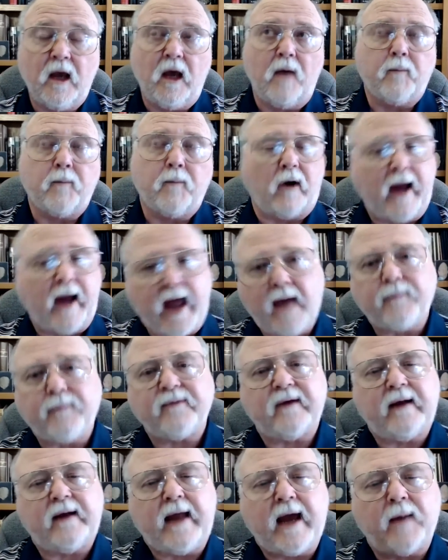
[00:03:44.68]
Perhaps
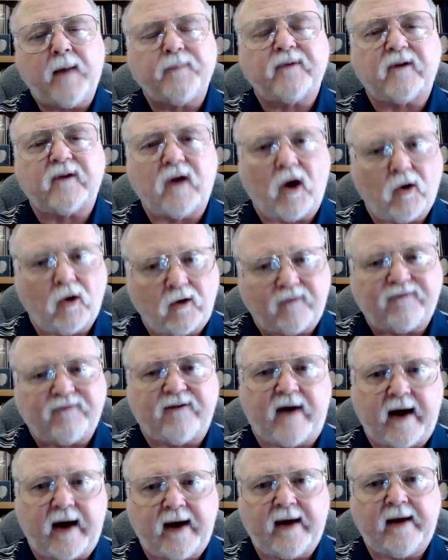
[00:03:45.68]
it helps
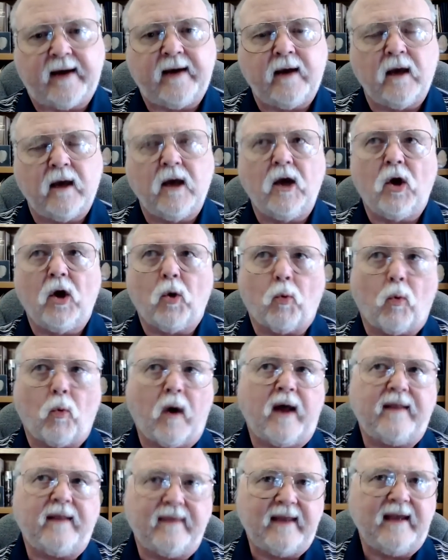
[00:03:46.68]
codify
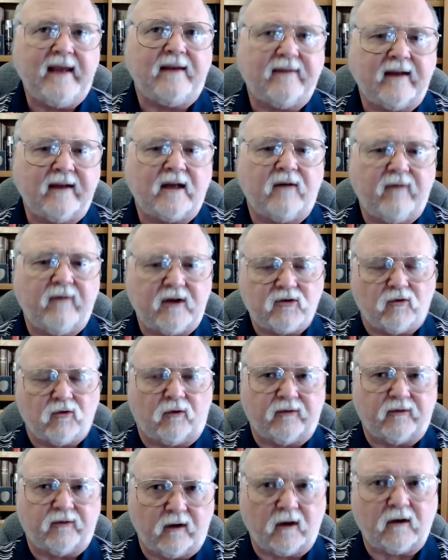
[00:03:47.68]
what these
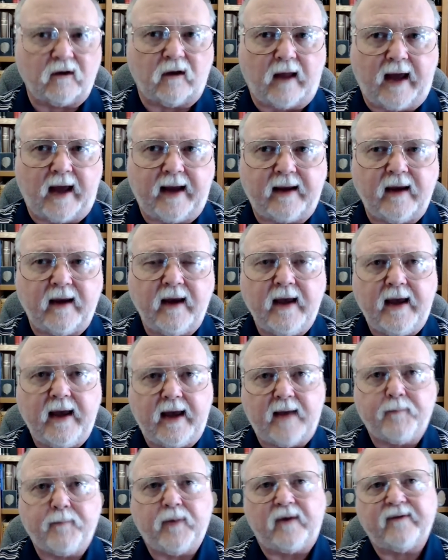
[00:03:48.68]
individuals look like.
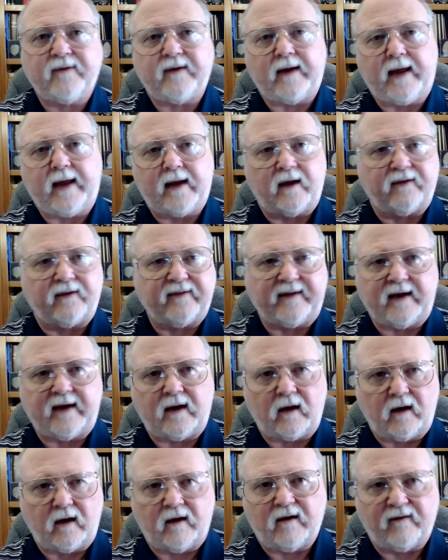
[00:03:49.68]
It puts it in a set
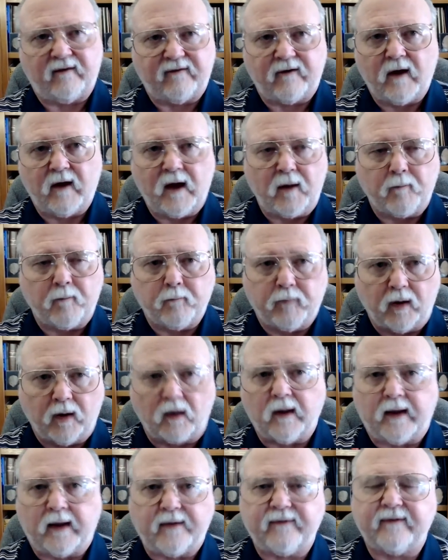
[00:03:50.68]
of
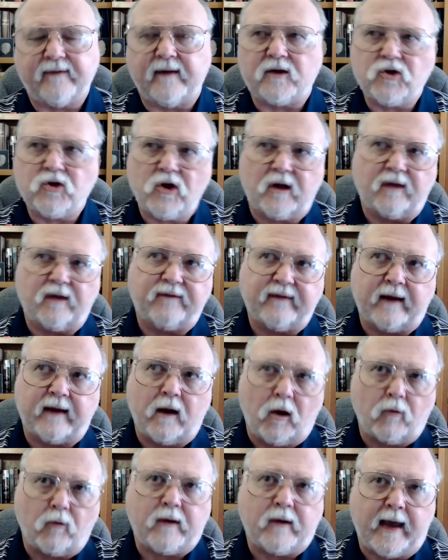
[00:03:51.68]
bullets that you can say,
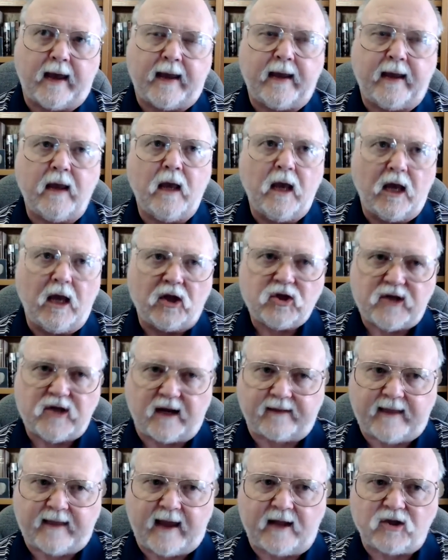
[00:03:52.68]
okay,
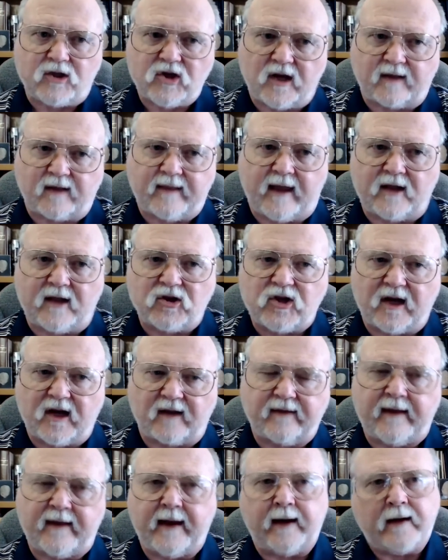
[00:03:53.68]
check that, check that, check
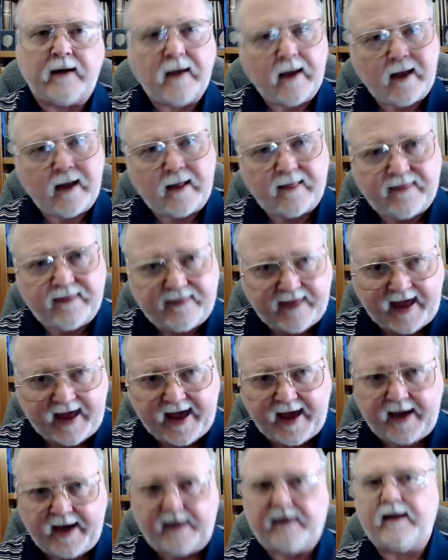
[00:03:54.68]
that.
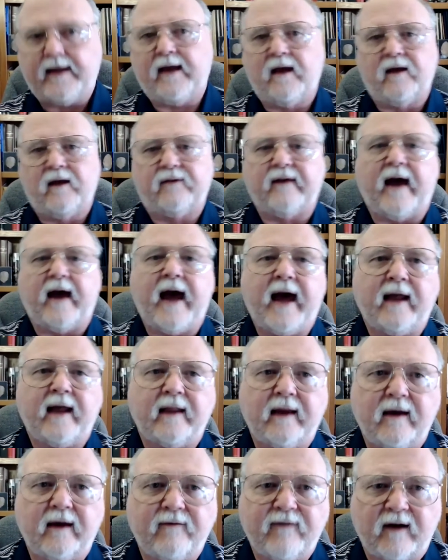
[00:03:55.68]
That is a
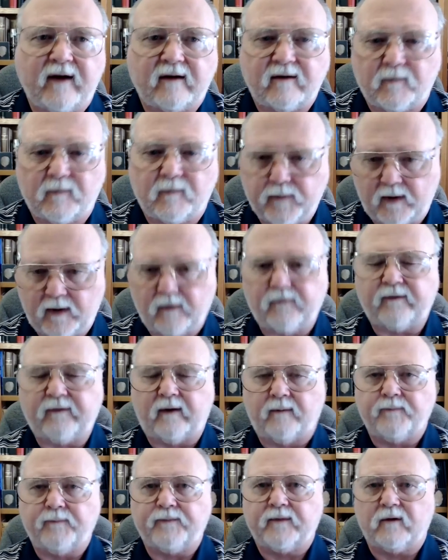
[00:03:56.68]
highly effective
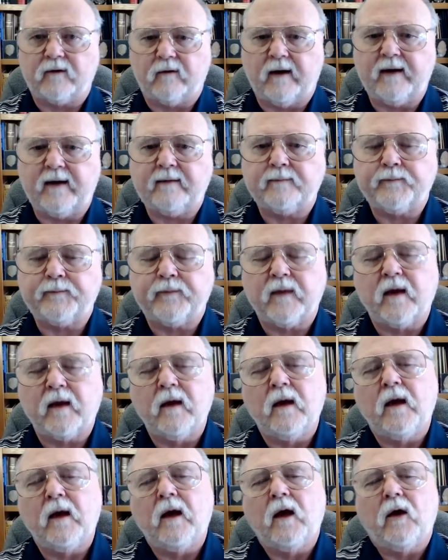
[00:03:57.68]
person, right?
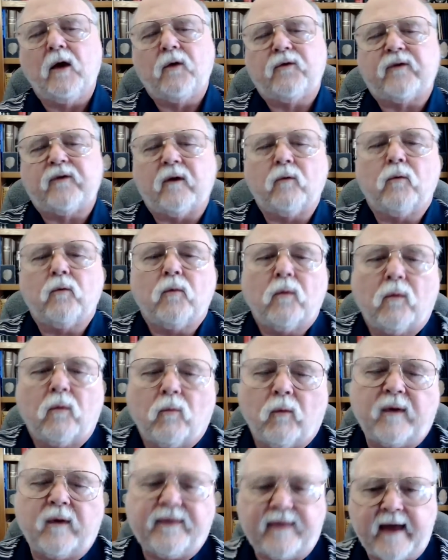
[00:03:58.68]
So
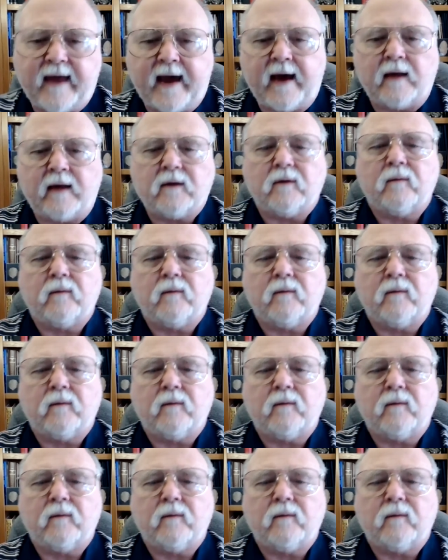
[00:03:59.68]
with that,